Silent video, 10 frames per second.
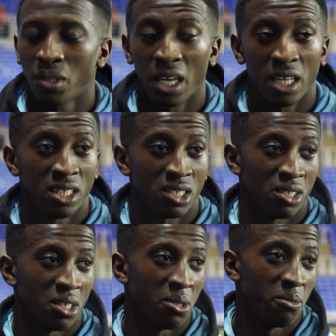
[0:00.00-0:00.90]
Yeah, it
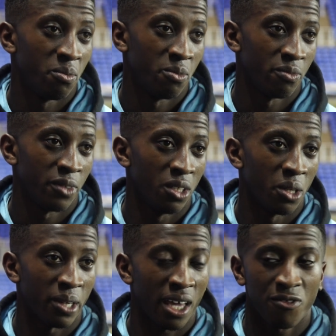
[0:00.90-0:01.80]
is. Um, you
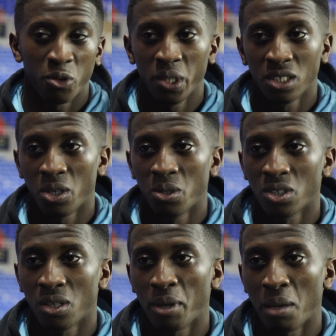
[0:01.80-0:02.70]
know, the gaff always
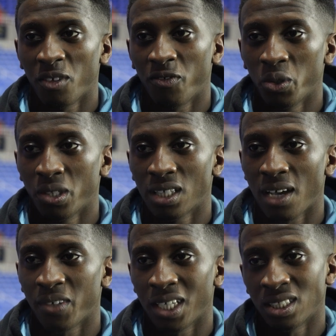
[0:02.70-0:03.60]
goes on about midfielders
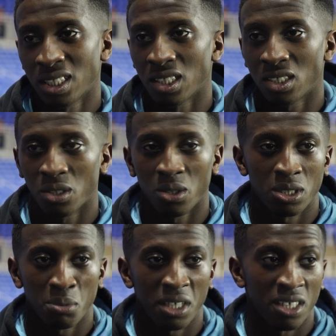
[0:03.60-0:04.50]
having instincts, you know,
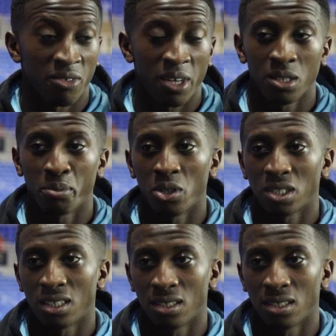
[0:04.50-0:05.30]
to be in and around the box.